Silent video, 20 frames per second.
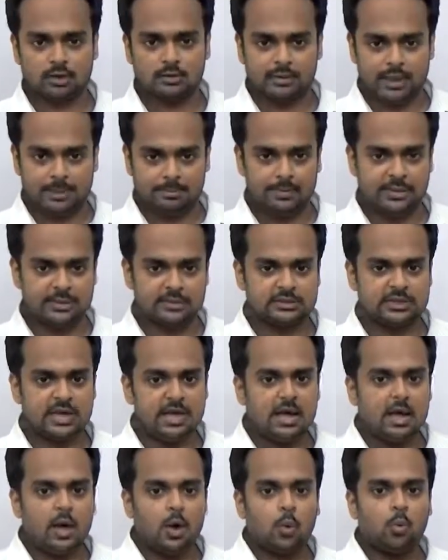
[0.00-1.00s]
That means
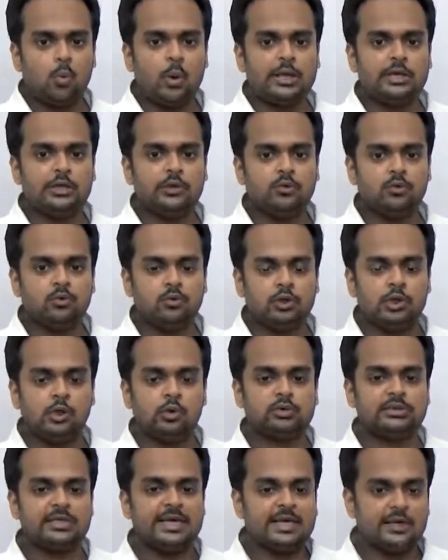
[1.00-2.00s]
when you
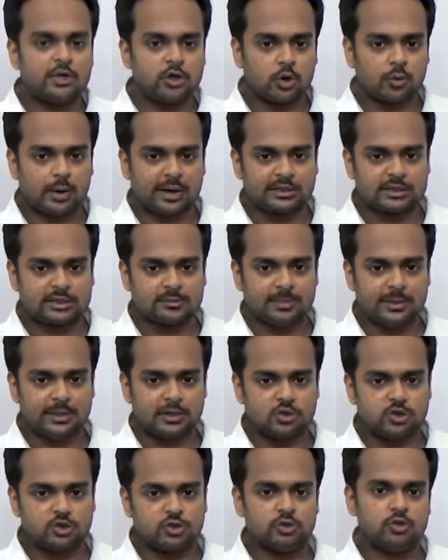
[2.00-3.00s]
use indirect
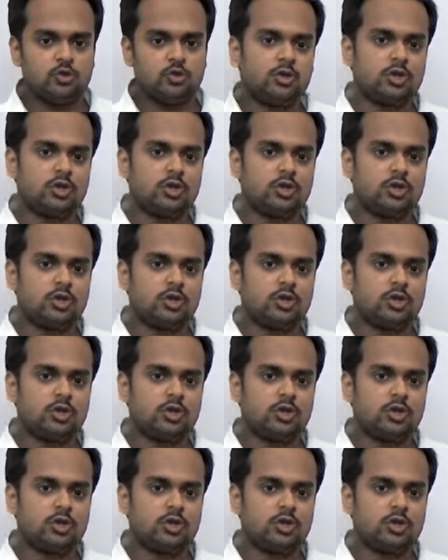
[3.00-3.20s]
speech,